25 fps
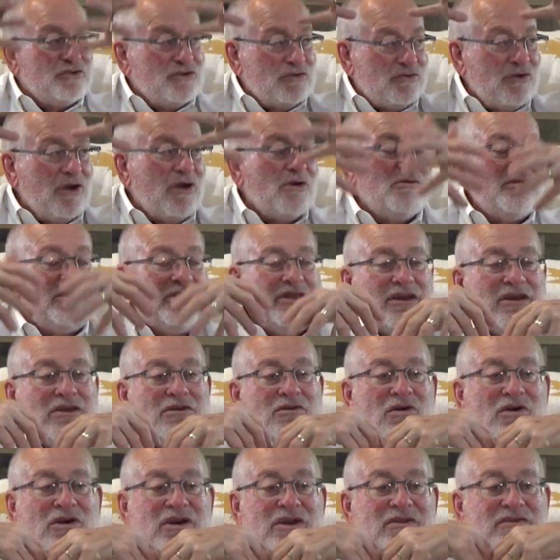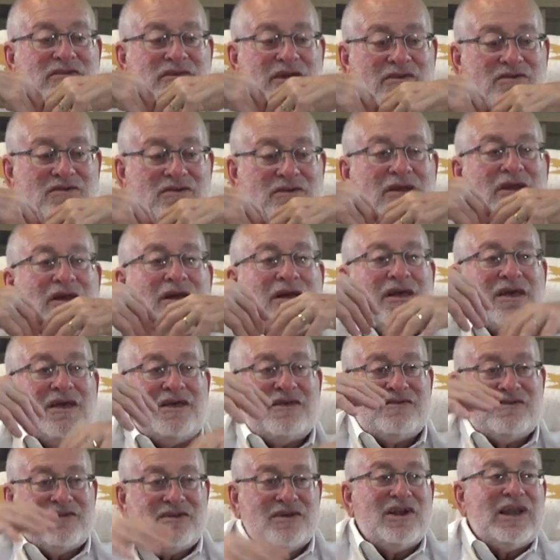them to grow within your organization
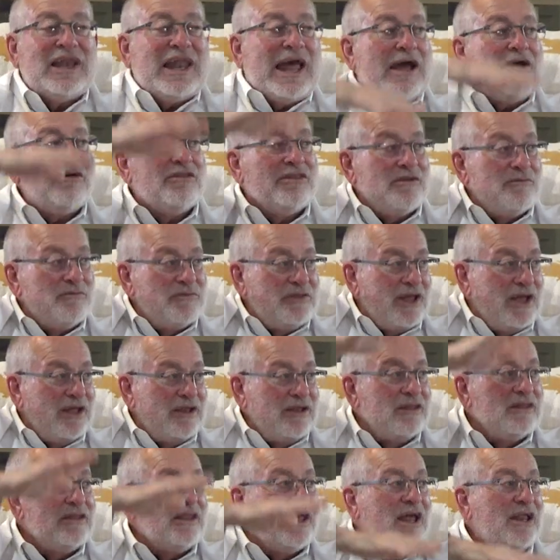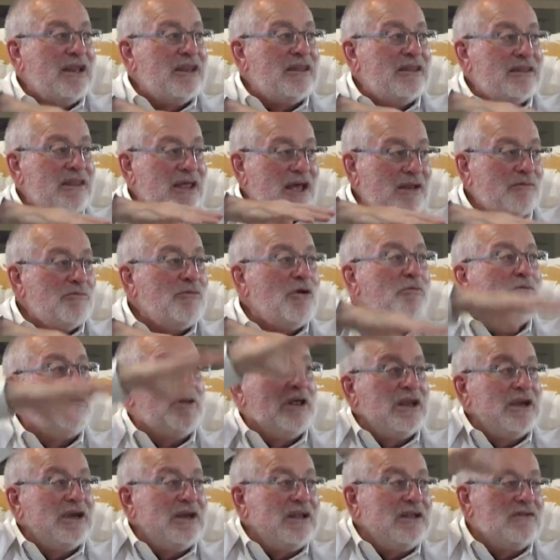is to allow them that that that
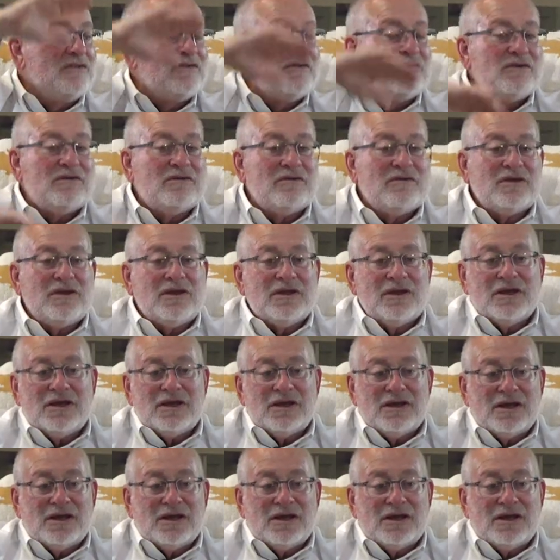mobility too.